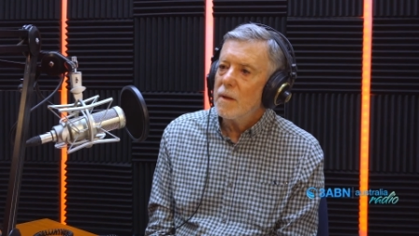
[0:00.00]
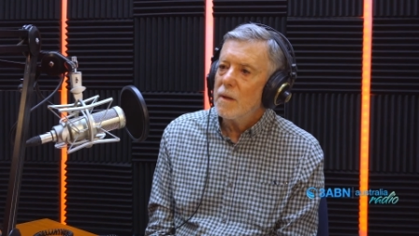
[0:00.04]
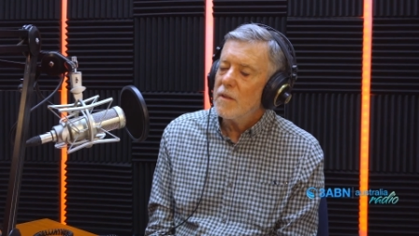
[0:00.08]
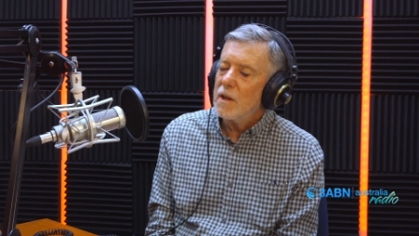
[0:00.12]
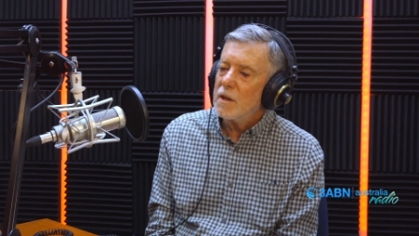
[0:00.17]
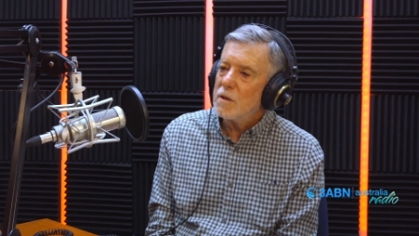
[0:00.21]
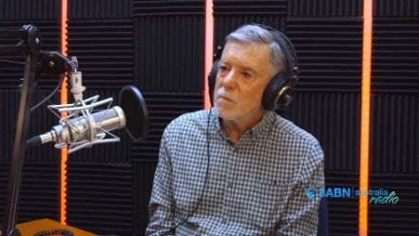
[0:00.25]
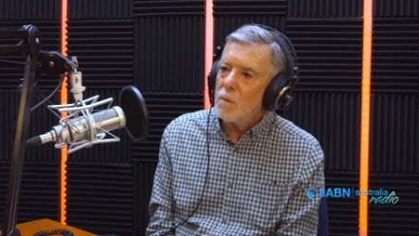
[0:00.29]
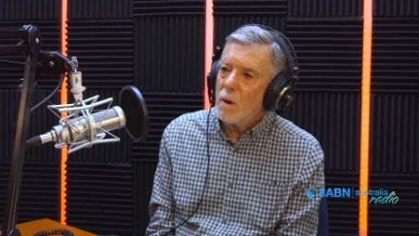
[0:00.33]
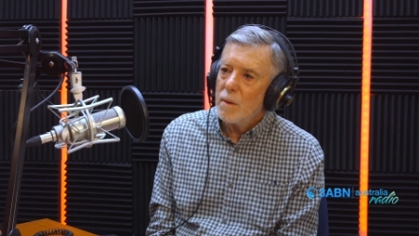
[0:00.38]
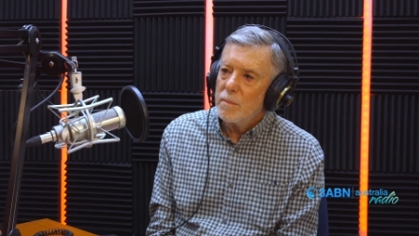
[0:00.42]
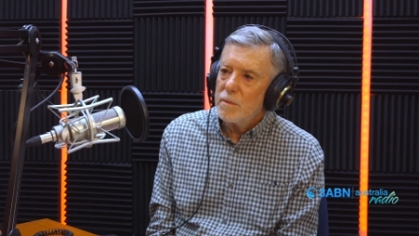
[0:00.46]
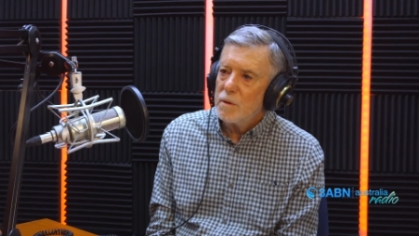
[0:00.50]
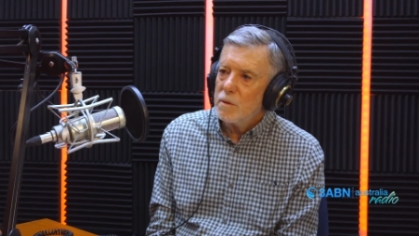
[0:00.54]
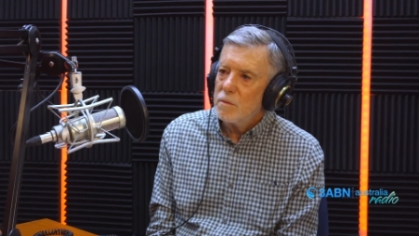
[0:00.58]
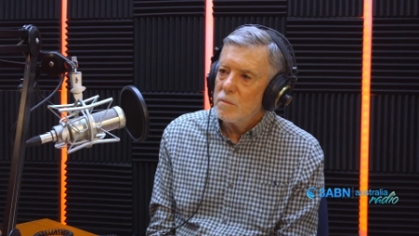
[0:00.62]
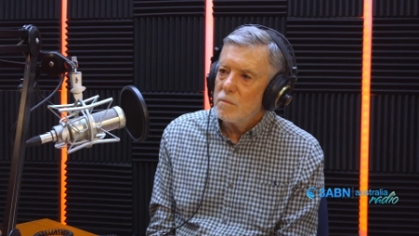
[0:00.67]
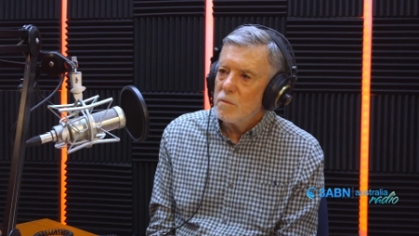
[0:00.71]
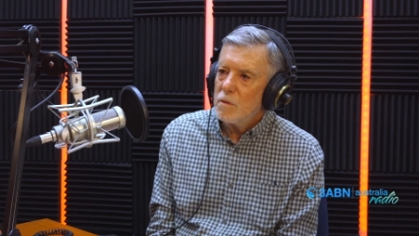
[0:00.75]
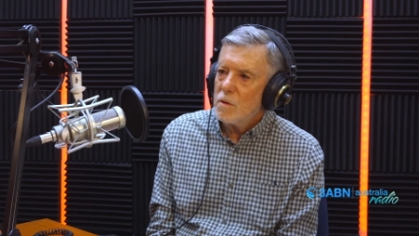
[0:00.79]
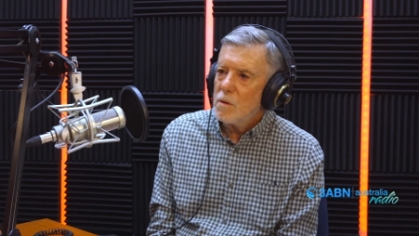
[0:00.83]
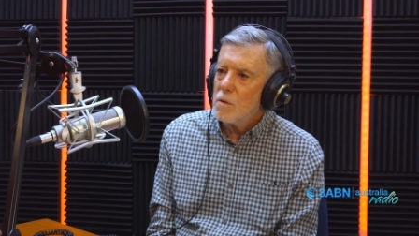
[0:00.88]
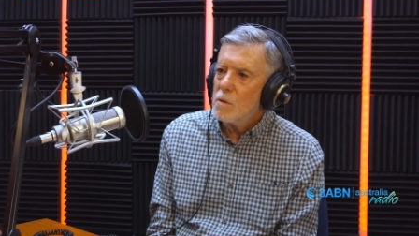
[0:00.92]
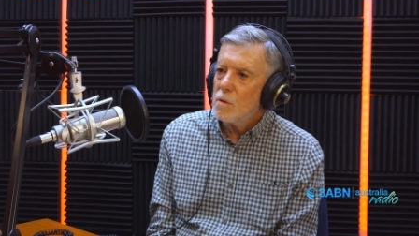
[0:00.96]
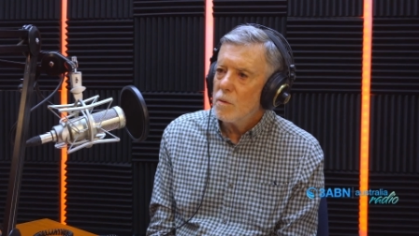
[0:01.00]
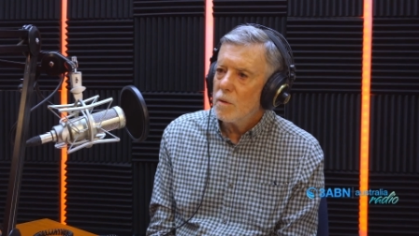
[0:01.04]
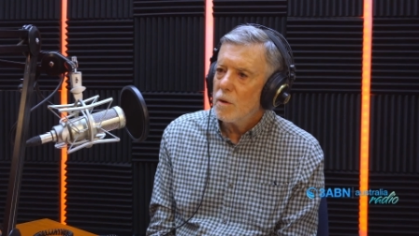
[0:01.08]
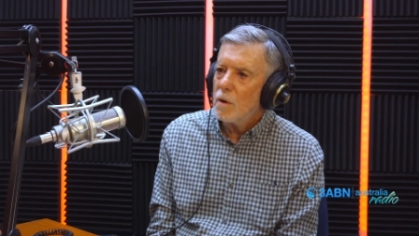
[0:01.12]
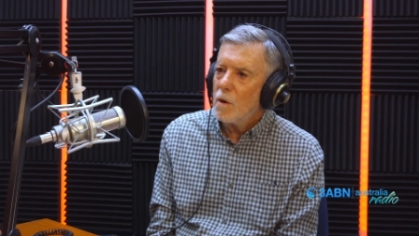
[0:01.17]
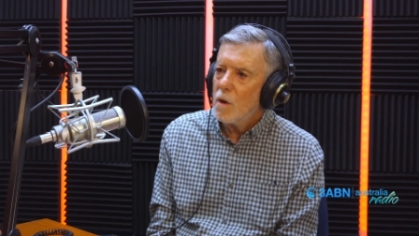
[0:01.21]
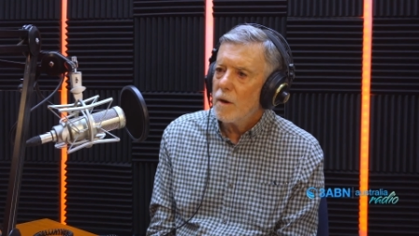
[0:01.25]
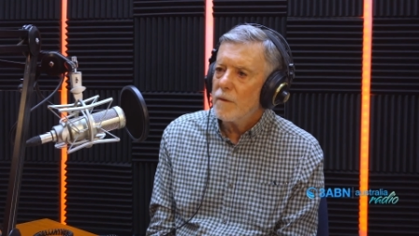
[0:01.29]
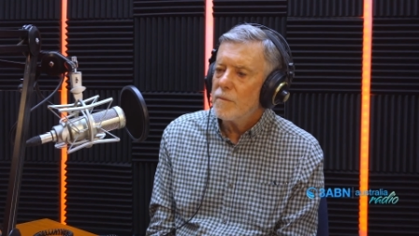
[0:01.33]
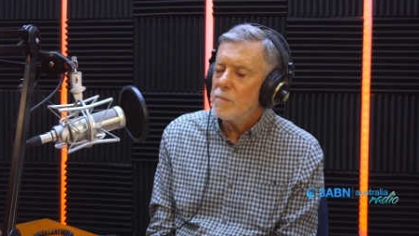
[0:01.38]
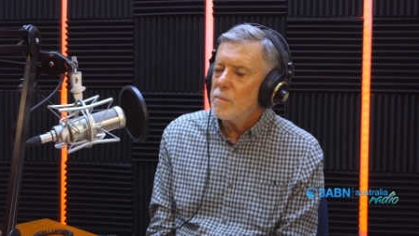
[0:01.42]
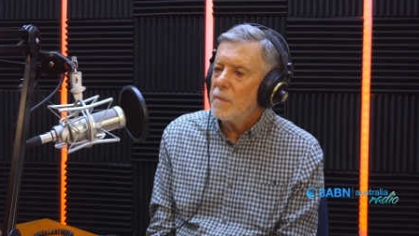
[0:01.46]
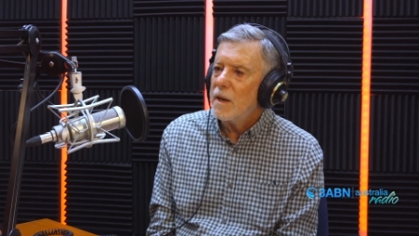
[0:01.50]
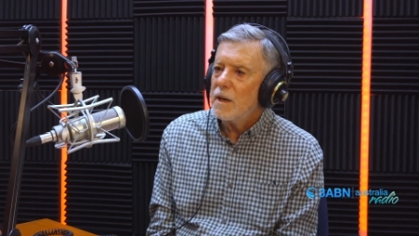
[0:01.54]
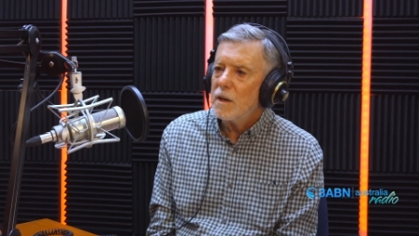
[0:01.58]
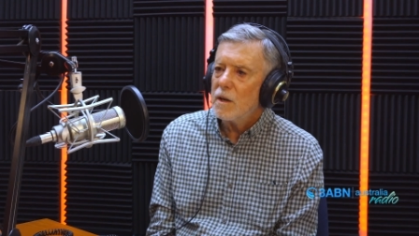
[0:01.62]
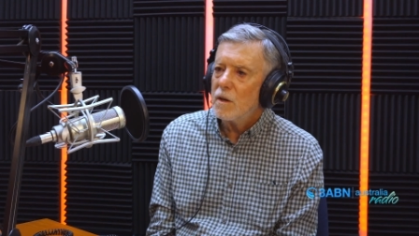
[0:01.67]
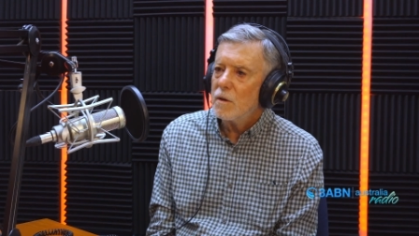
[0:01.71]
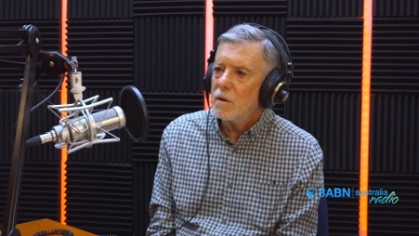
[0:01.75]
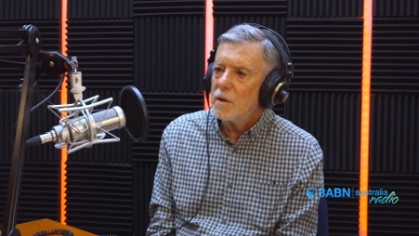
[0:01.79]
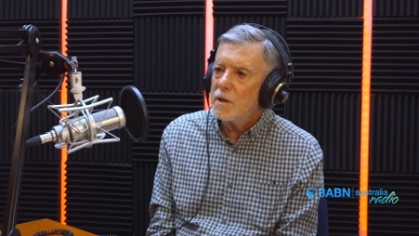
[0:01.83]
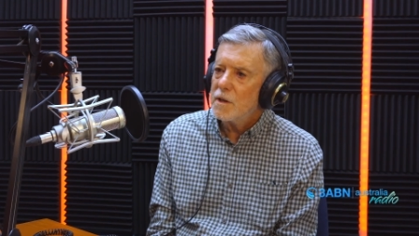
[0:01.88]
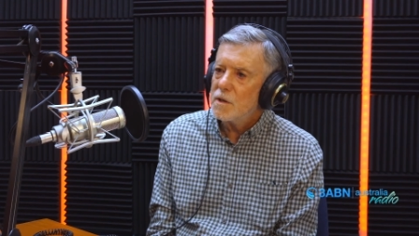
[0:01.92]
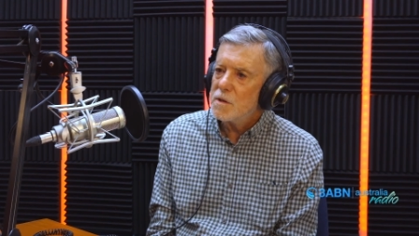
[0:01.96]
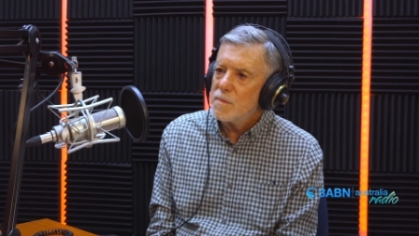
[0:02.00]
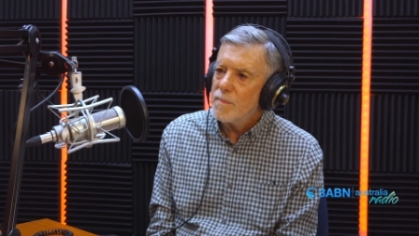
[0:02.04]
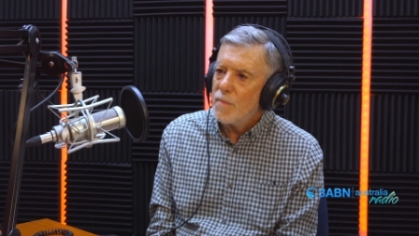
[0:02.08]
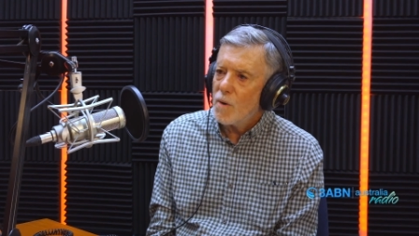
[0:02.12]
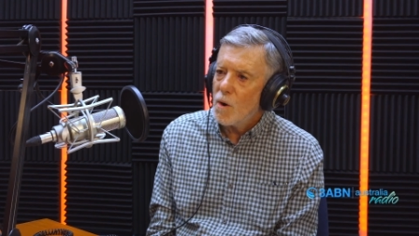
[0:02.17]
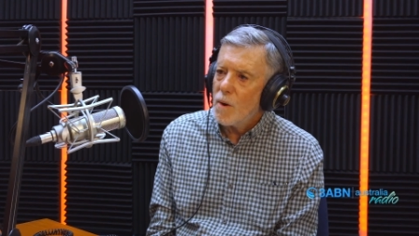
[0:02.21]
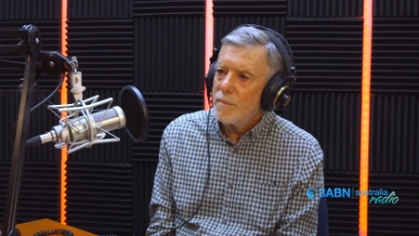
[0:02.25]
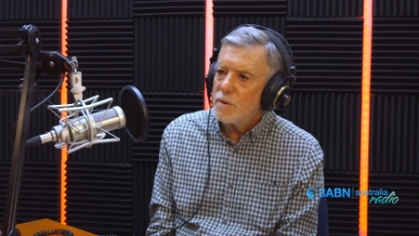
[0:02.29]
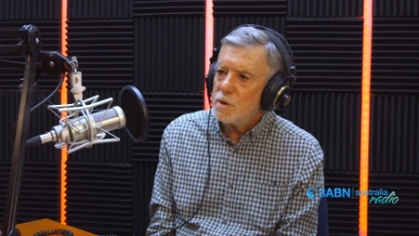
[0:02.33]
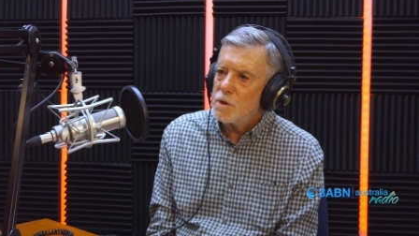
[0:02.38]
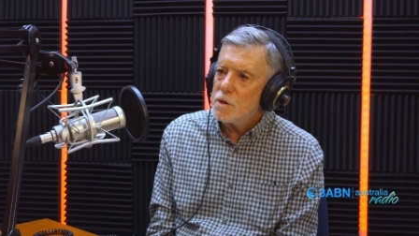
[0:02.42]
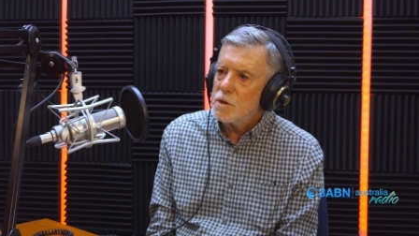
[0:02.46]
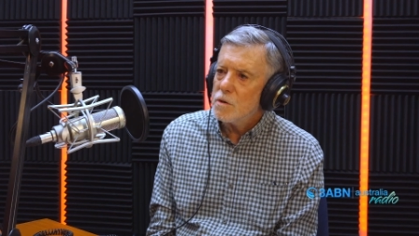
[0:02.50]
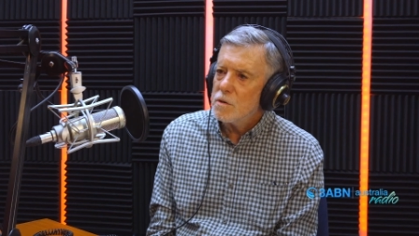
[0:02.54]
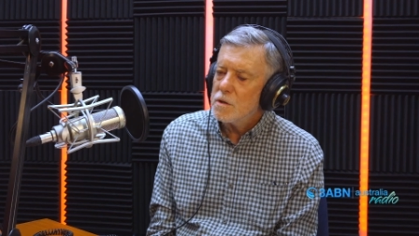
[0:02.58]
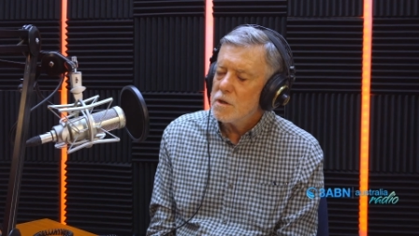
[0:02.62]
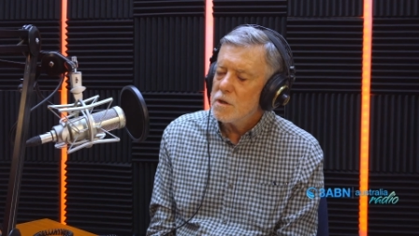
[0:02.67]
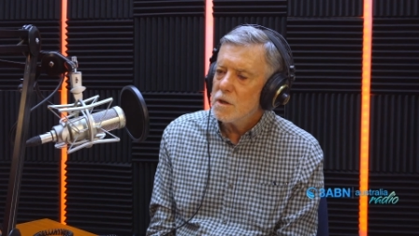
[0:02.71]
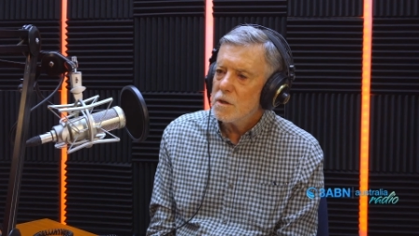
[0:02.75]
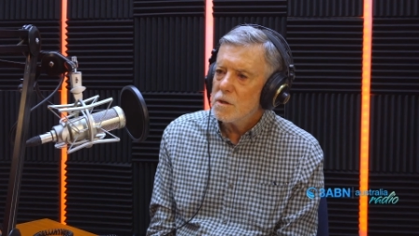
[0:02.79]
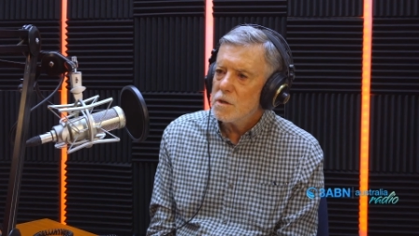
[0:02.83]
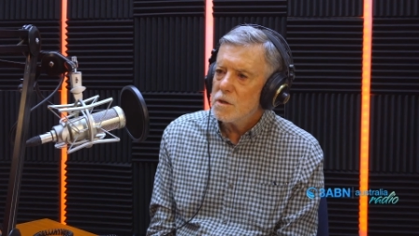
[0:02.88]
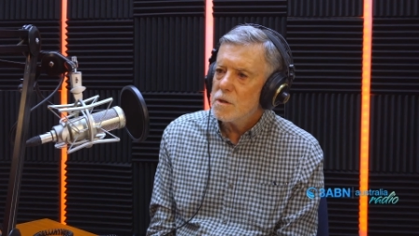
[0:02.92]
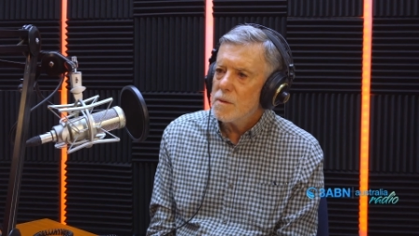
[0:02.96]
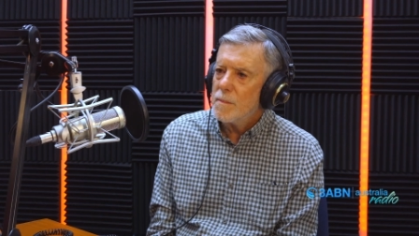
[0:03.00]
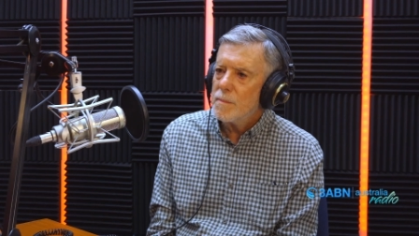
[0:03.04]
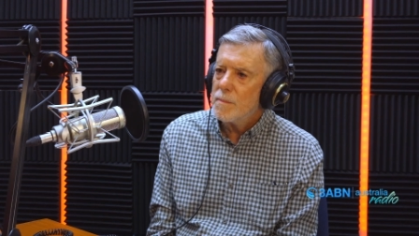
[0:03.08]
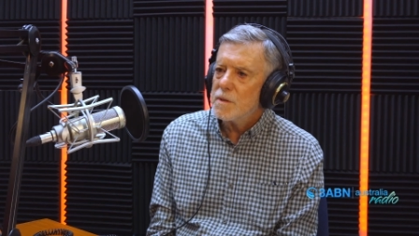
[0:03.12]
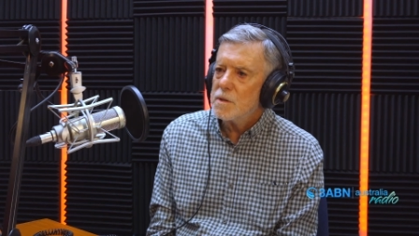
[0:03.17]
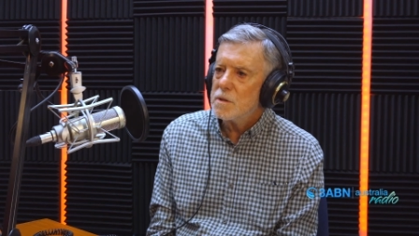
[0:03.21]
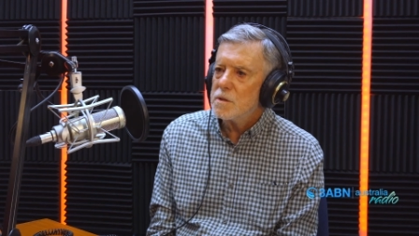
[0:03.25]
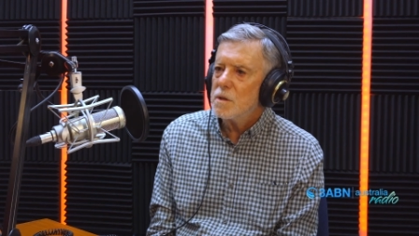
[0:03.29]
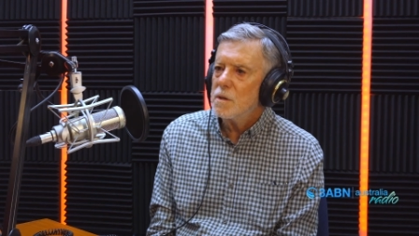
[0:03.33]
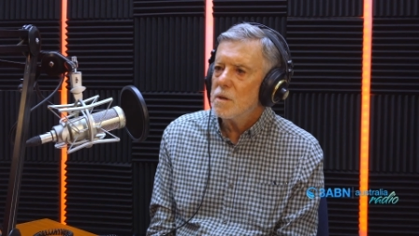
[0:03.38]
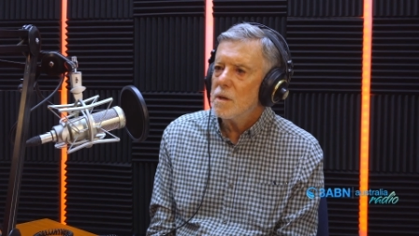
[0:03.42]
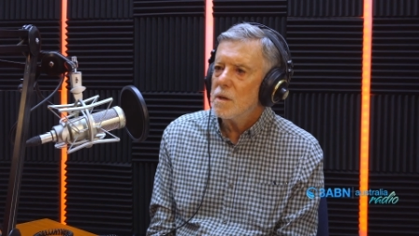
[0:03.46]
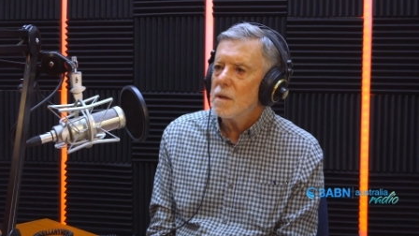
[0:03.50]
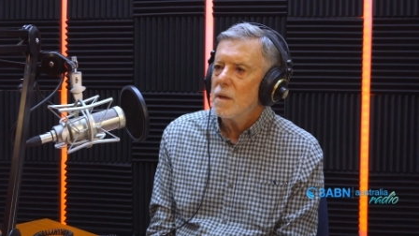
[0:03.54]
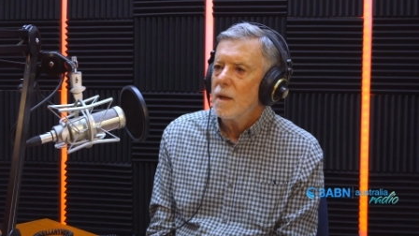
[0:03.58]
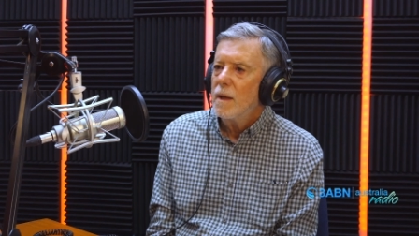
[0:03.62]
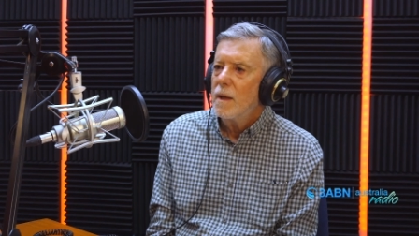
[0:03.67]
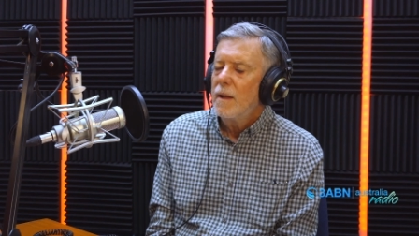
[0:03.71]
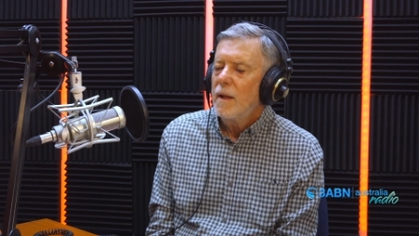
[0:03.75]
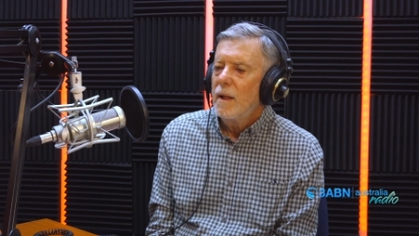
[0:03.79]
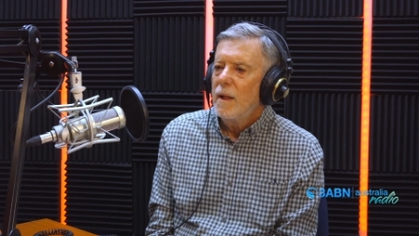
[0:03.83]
and that's why we can do a lot of medical experiments using chimpanzee.